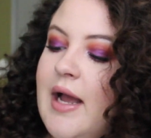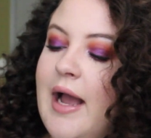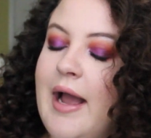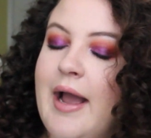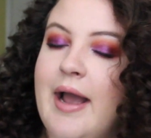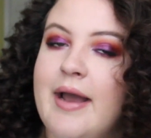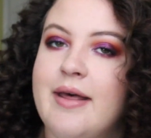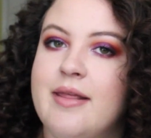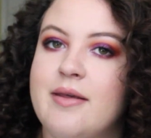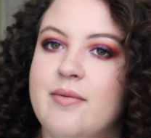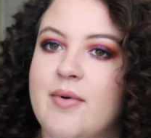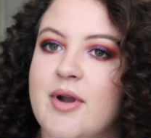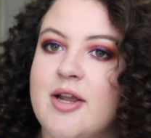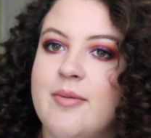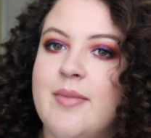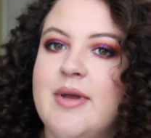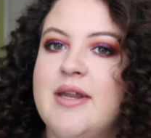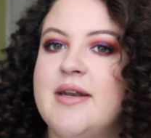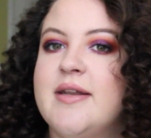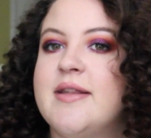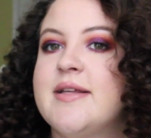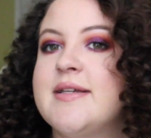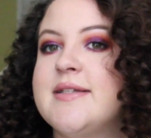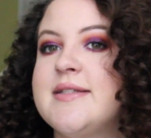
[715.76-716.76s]
I highly
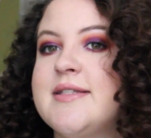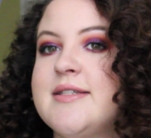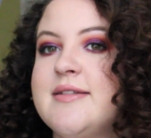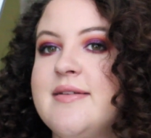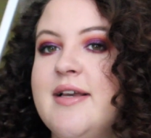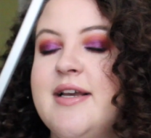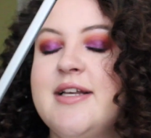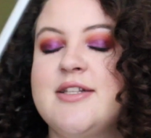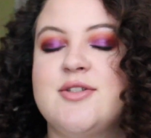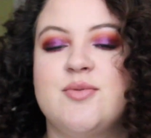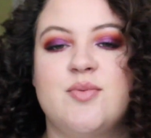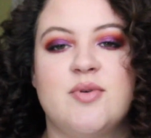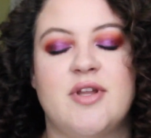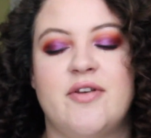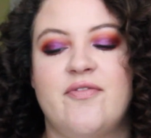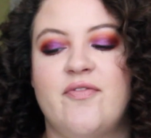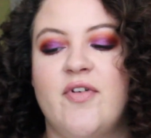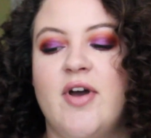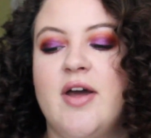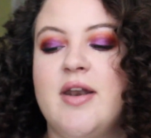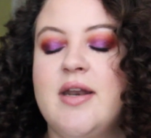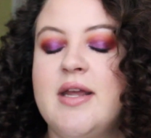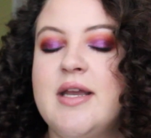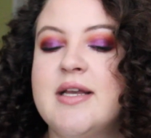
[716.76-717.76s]
recommend this. It's really
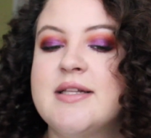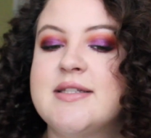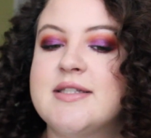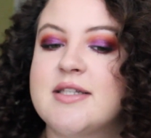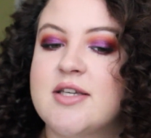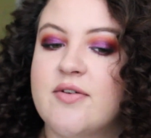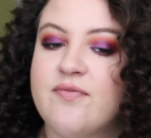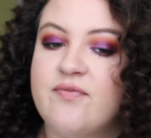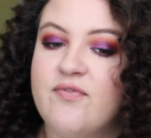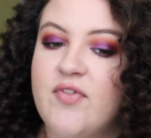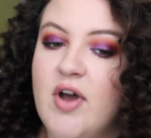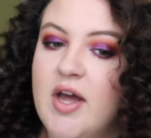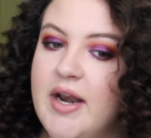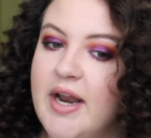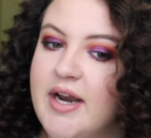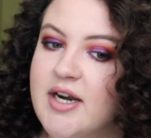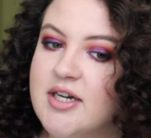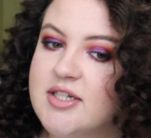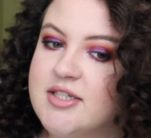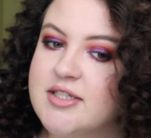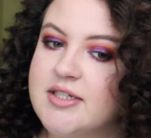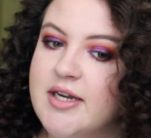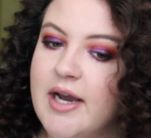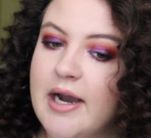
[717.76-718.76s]
fun. It's fun
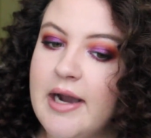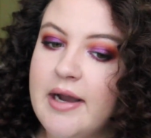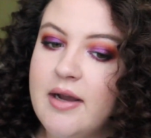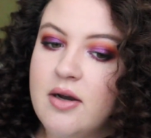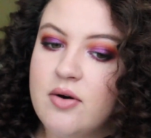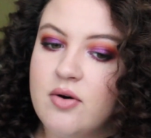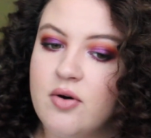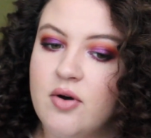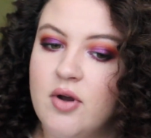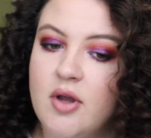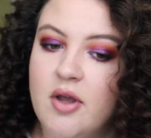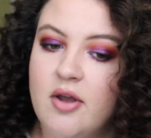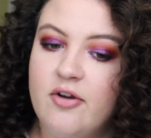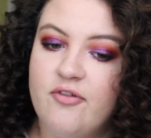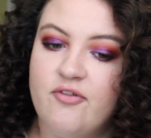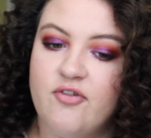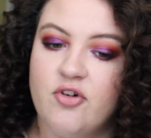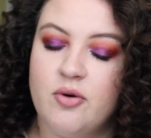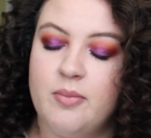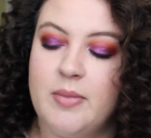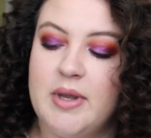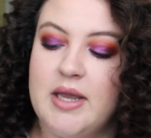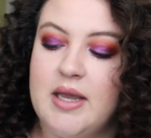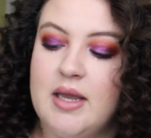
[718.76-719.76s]
hairstyle.
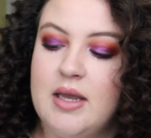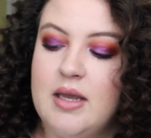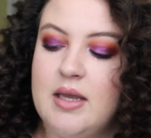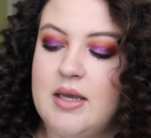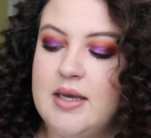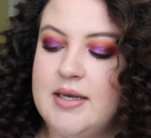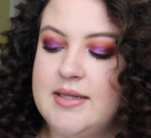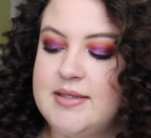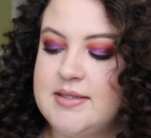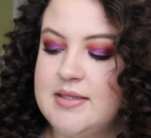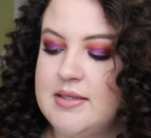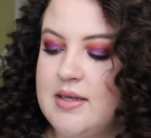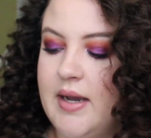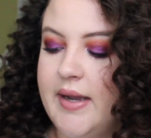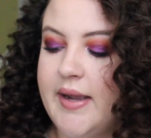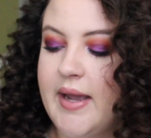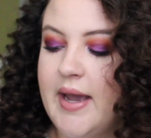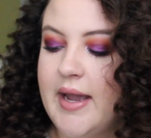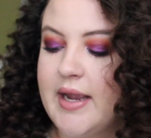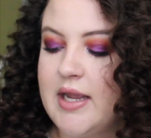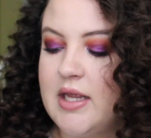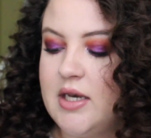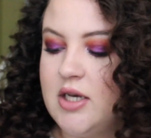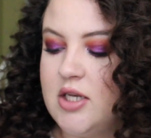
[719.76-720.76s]
For me, it's like
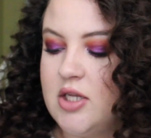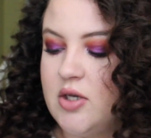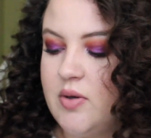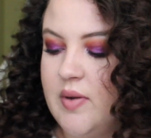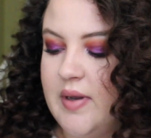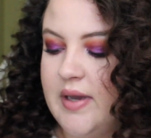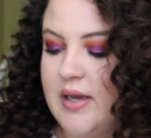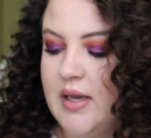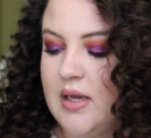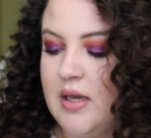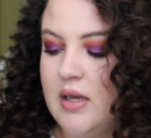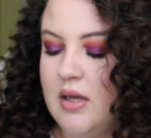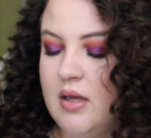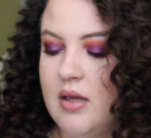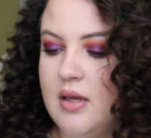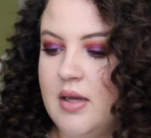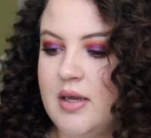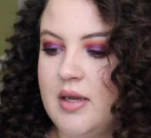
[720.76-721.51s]
I can do it.